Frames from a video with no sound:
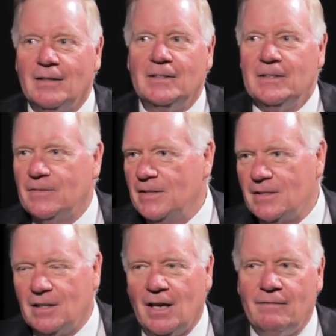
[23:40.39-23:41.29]
a, this
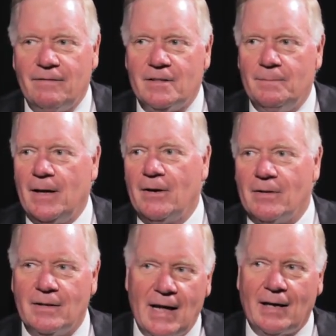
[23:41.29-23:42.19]
glove fits better
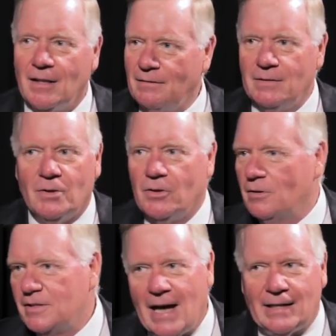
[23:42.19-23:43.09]
than that glove, even though
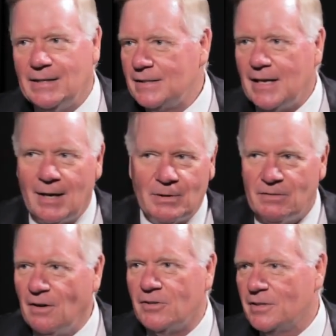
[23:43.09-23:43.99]
they're exactly the same and
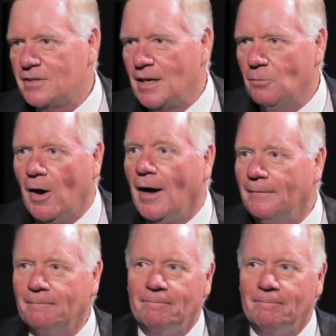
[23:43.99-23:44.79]
they function the mm. same way.